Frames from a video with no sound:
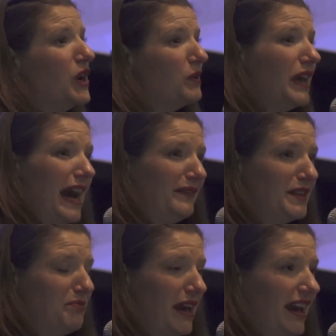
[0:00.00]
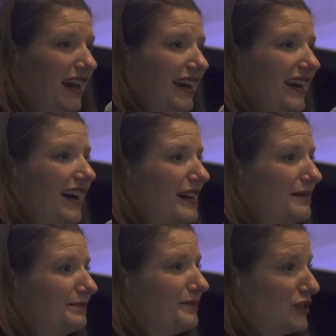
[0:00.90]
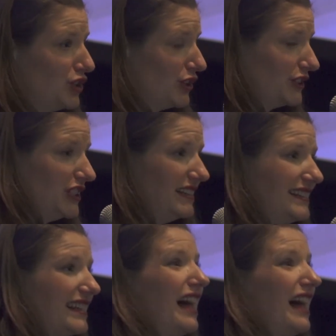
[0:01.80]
We have to pay surgeons